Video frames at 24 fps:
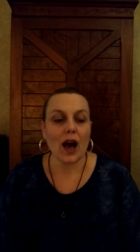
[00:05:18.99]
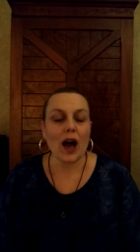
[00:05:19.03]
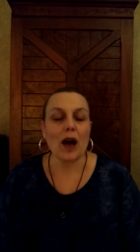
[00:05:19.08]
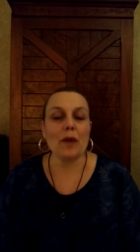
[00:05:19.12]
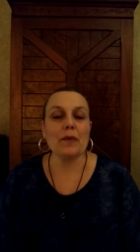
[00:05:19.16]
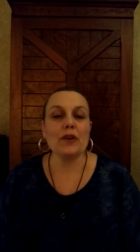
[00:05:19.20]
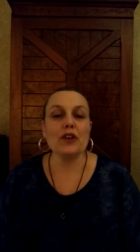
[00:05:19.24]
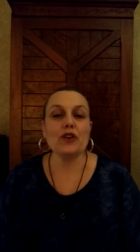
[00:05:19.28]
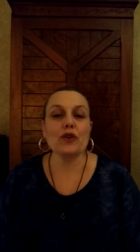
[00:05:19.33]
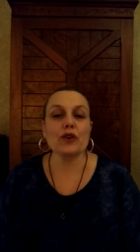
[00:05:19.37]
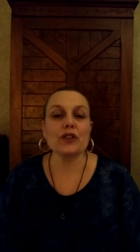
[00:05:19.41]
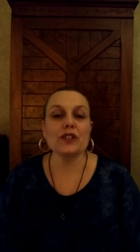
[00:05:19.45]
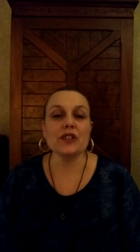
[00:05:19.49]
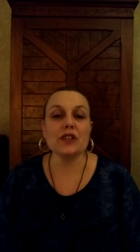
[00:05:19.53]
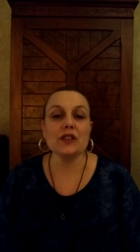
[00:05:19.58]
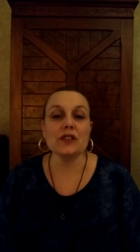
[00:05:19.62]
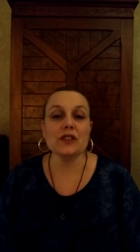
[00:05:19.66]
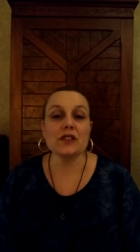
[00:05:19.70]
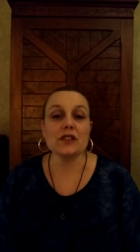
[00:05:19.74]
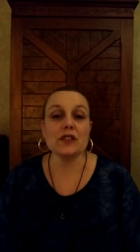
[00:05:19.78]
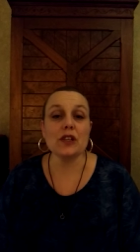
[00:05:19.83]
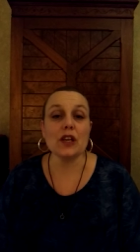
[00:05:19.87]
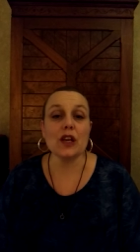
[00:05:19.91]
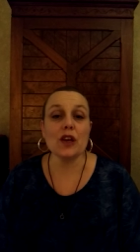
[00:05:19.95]
I'm endorsing
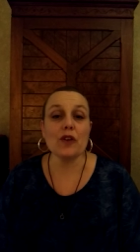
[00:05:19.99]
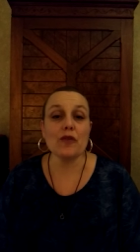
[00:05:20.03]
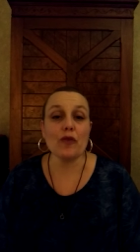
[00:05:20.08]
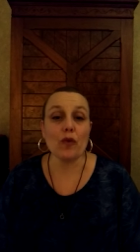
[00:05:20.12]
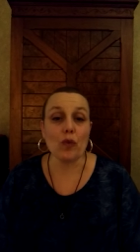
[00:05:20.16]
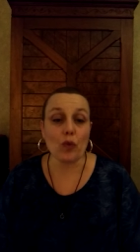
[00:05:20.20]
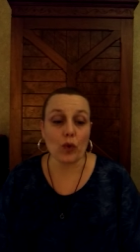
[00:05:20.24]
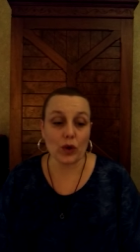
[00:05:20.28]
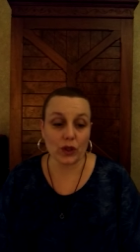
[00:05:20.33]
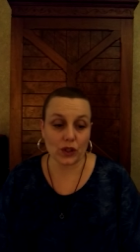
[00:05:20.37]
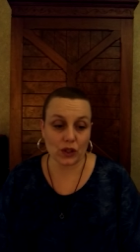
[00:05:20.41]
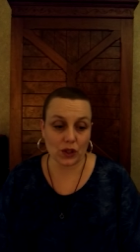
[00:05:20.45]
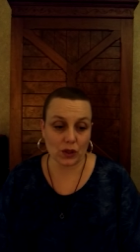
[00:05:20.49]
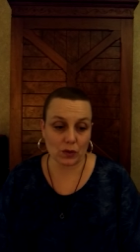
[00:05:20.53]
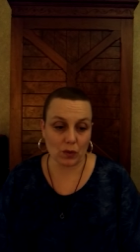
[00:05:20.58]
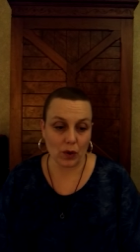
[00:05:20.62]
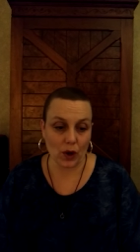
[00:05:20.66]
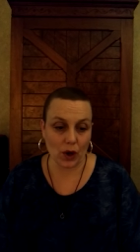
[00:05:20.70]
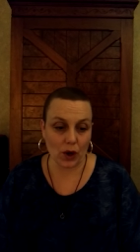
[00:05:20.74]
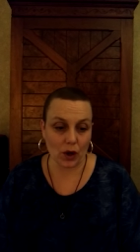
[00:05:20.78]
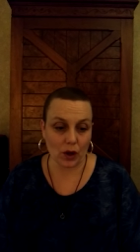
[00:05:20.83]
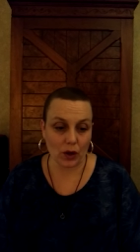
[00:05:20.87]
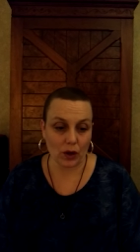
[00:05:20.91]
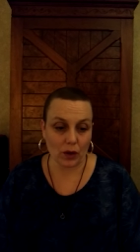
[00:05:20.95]
Steve
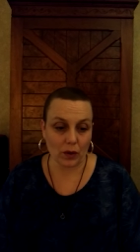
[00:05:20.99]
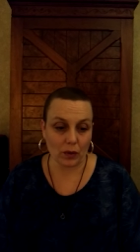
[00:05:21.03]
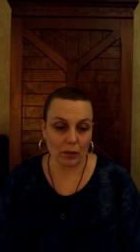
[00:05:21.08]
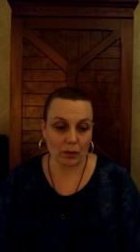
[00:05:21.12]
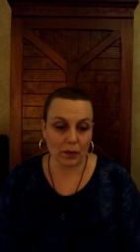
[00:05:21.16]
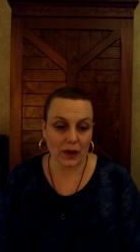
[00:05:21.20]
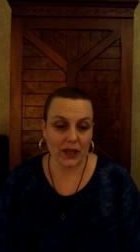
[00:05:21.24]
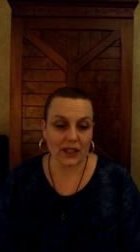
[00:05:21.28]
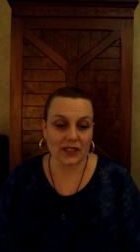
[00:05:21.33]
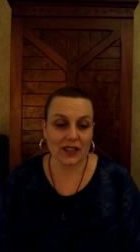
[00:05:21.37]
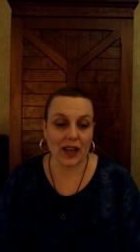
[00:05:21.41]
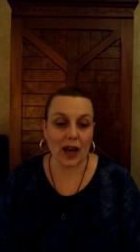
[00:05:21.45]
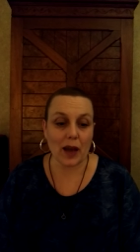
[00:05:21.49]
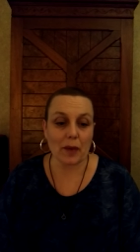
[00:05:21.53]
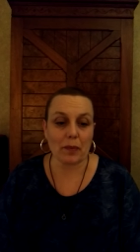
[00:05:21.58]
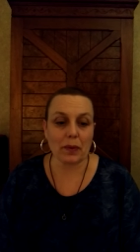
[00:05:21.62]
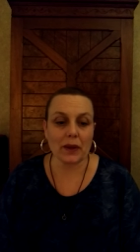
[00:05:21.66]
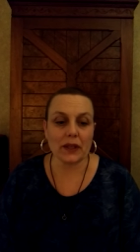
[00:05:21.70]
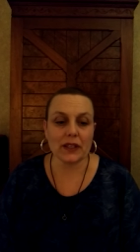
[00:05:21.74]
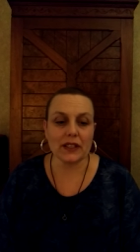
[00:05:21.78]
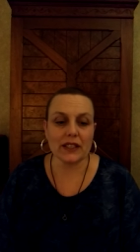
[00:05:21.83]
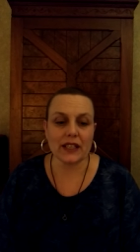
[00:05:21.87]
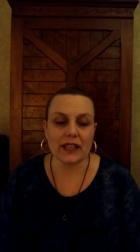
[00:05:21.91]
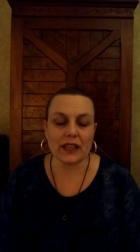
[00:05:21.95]
Woodsmall because I
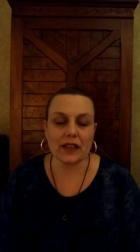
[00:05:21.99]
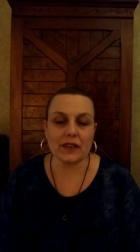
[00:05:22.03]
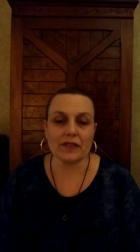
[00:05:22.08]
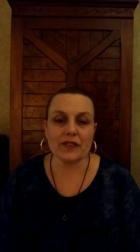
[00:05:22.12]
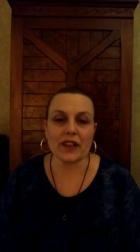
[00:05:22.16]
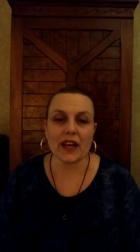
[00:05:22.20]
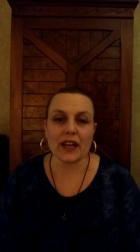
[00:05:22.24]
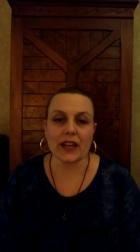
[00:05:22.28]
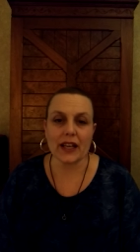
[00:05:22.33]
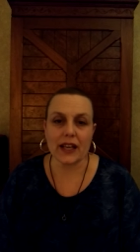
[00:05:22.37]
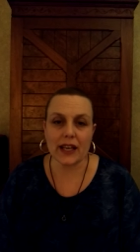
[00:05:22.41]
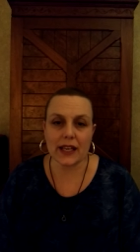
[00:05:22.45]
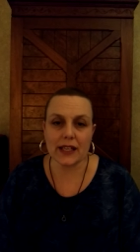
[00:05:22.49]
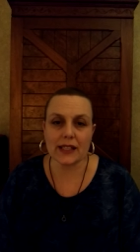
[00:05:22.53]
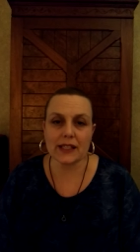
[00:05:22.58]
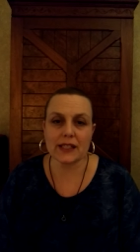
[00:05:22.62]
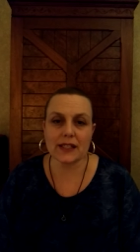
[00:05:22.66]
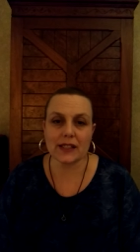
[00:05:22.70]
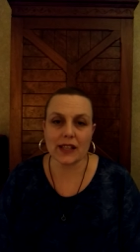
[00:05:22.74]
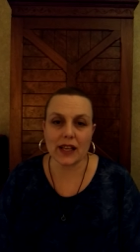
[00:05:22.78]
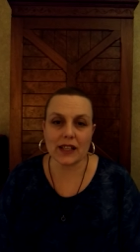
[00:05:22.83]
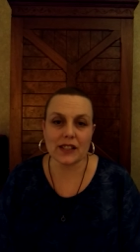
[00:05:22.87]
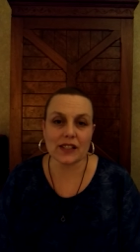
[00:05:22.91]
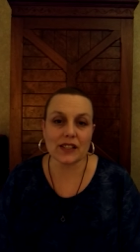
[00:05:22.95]
believe that his
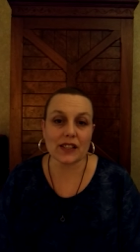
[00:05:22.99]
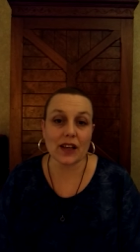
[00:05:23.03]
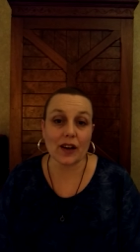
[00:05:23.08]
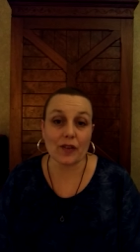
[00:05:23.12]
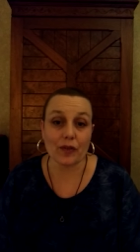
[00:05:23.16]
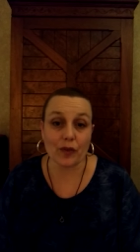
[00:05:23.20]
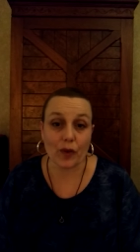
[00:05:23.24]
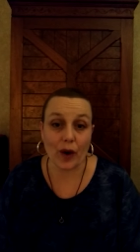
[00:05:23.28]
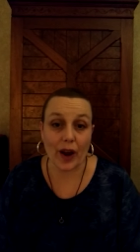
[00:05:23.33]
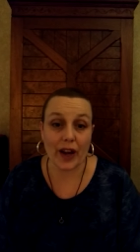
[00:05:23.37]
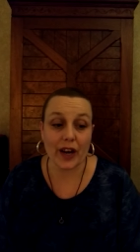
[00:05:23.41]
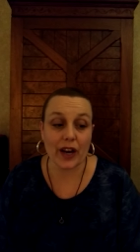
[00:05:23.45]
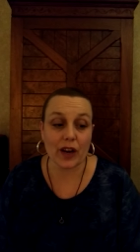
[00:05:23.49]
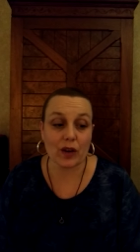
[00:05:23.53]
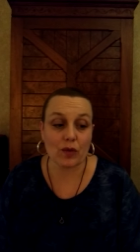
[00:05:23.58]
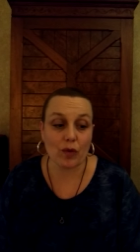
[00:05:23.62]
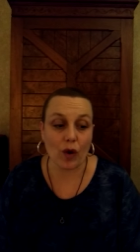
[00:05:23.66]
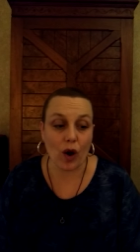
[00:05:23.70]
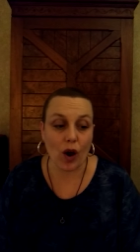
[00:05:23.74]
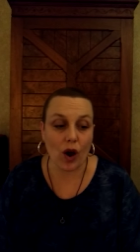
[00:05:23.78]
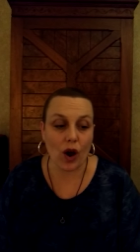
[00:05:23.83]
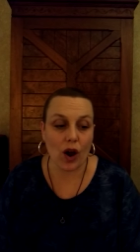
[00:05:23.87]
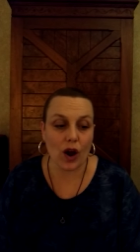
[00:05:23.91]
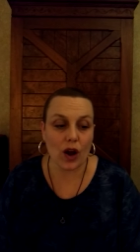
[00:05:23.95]
sense of right and
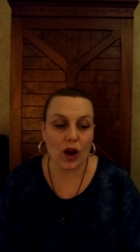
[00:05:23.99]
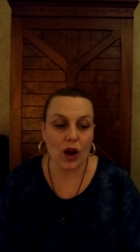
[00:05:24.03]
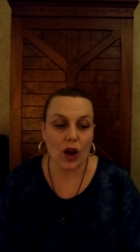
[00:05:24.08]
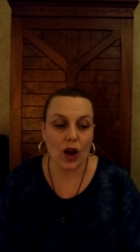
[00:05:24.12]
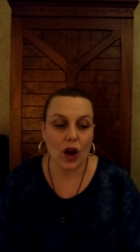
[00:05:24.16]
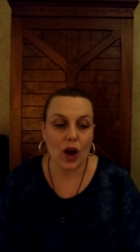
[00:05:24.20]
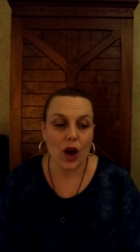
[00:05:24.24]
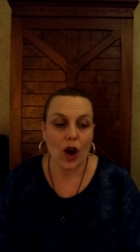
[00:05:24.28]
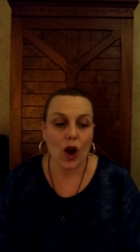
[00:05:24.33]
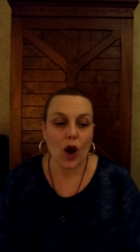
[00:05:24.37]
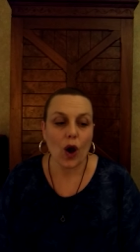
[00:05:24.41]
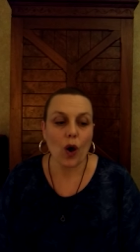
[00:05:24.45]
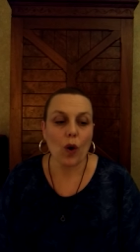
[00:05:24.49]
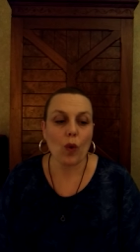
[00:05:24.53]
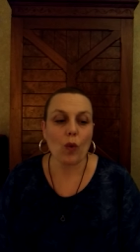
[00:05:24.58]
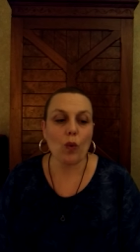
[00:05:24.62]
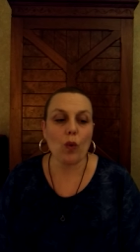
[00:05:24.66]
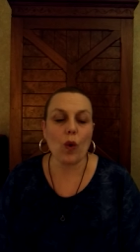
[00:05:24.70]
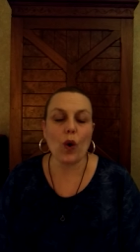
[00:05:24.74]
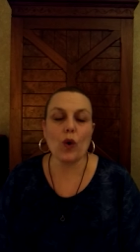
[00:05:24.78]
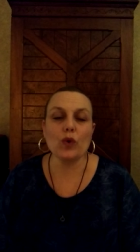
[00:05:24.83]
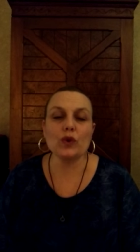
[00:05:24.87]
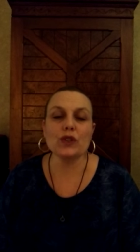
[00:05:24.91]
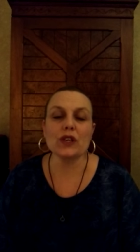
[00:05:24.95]
wrong
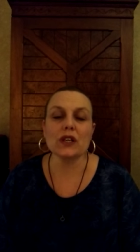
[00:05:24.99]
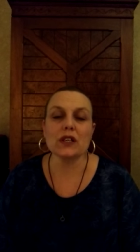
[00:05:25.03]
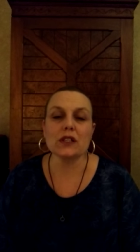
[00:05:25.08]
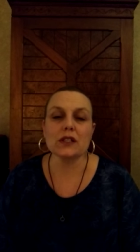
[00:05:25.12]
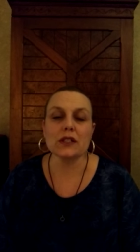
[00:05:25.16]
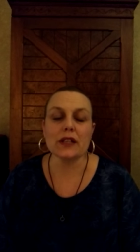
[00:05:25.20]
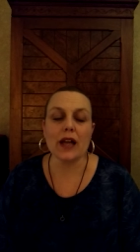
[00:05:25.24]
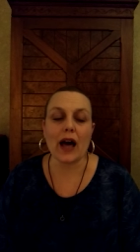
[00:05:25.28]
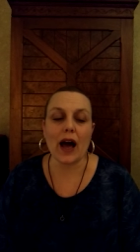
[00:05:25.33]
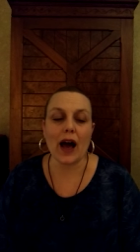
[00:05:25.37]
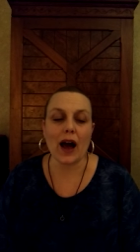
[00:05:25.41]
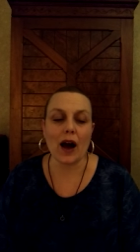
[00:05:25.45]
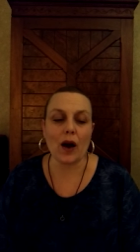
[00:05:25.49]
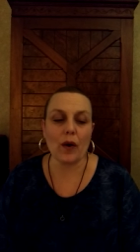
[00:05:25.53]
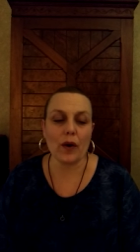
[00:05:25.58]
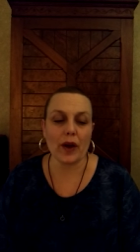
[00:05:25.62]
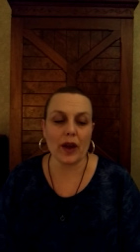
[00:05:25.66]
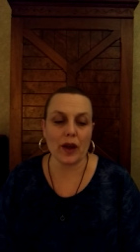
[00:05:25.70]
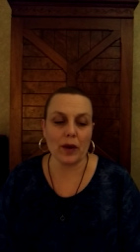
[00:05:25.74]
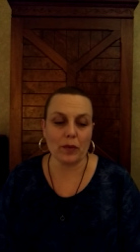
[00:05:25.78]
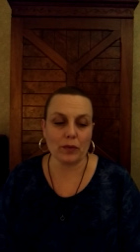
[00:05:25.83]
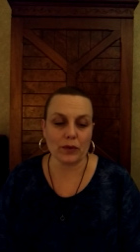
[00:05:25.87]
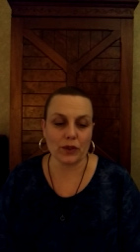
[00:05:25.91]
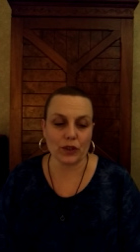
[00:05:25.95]
won't allow
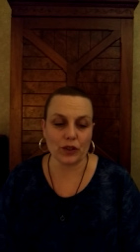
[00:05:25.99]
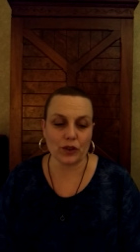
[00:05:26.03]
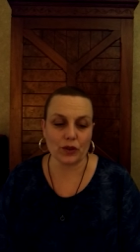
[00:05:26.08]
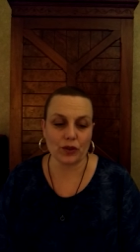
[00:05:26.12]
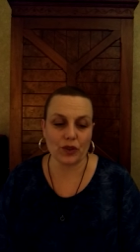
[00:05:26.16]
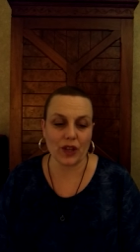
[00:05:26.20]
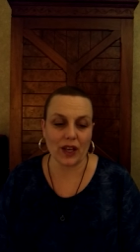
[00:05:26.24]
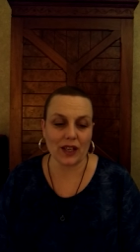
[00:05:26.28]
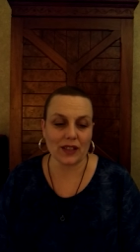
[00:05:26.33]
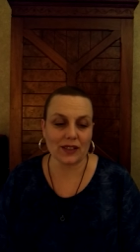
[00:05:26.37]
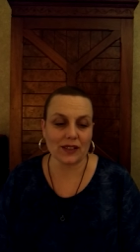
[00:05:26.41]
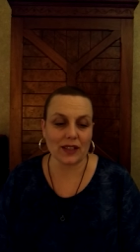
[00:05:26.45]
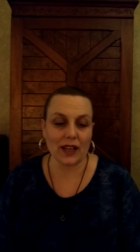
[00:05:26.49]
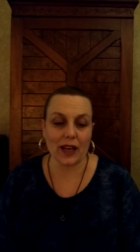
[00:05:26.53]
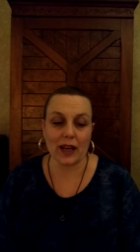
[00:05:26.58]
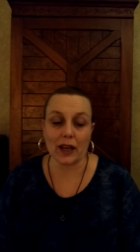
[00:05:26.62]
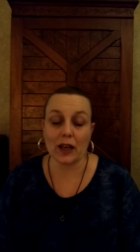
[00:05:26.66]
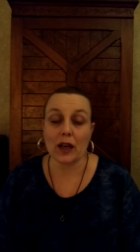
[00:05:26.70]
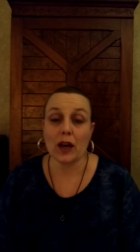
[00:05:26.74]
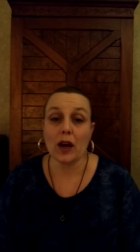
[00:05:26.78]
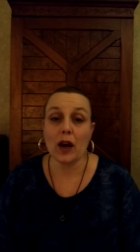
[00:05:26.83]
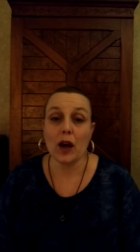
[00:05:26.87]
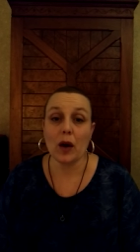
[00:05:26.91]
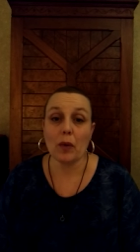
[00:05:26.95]
him to do things
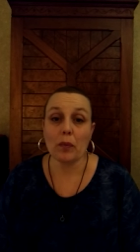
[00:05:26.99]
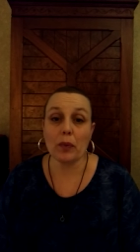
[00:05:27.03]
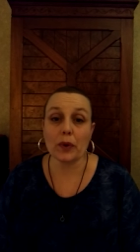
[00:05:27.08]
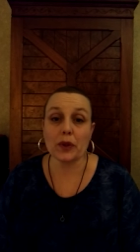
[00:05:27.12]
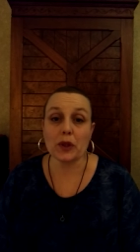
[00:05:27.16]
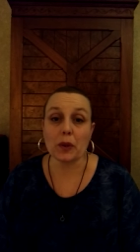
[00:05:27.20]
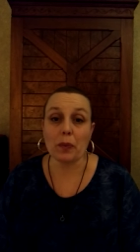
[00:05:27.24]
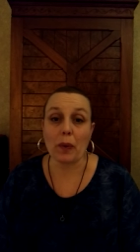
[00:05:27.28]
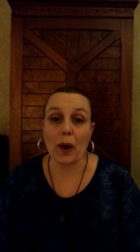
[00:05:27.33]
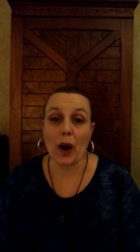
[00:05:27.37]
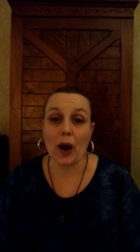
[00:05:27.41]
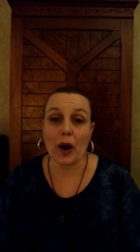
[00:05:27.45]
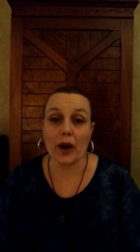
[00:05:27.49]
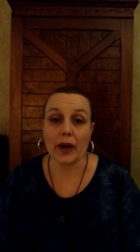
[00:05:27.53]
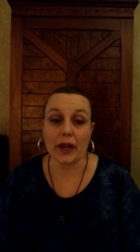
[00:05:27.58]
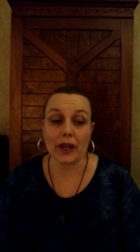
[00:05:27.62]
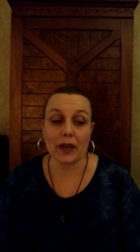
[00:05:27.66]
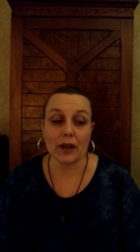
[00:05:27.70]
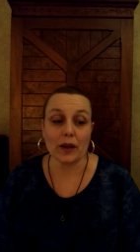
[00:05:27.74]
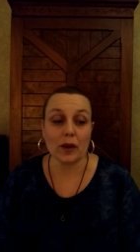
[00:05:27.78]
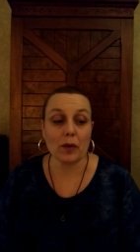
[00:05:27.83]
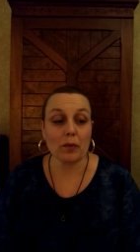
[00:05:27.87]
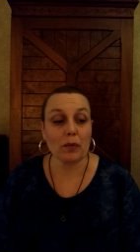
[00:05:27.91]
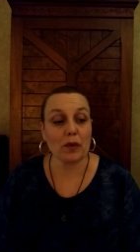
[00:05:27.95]
like put the
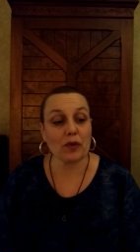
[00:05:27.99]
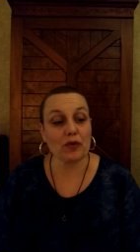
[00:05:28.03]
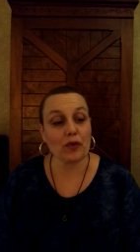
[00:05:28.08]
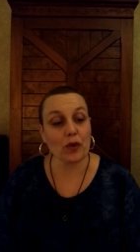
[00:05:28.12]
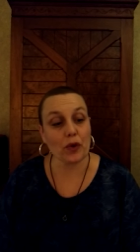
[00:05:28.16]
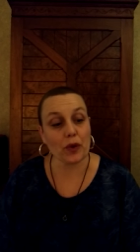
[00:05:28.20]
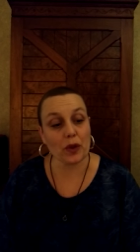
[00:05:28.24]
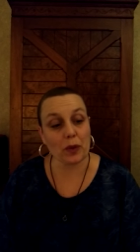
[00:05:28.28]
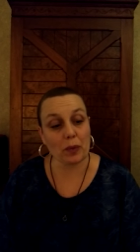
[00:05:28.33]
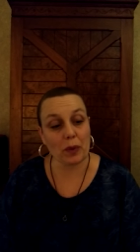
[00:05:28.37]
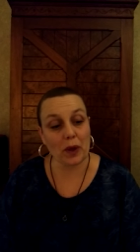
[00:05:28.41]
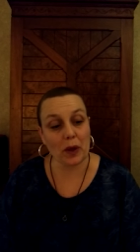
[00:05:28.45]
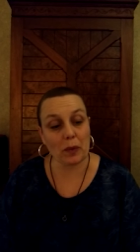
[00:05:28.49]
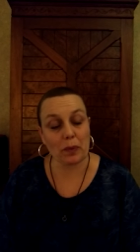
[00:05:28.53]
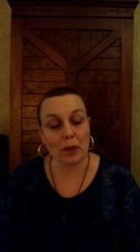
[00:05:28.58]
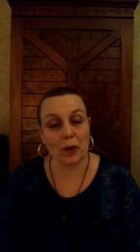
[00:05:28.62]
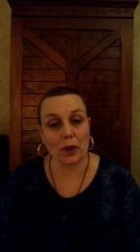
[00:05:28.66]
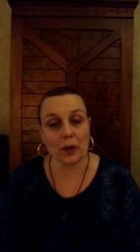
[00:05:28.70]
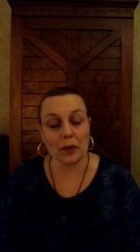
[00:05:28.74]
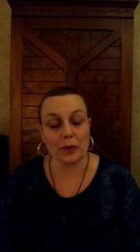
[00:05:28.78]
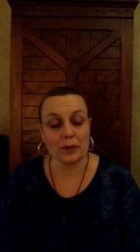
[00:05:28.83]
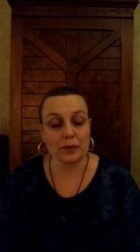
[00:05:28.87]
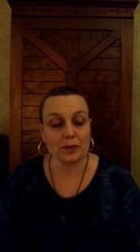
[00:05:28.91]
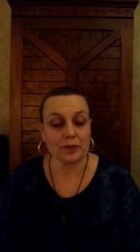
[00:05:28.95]
party before the
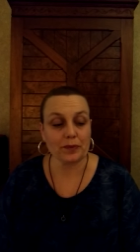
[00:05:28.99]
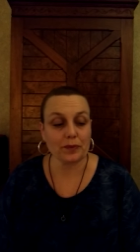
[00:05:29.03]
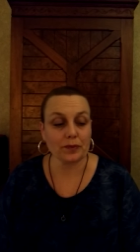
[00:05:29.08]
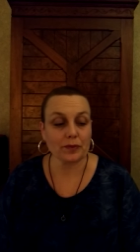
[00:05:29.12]
people,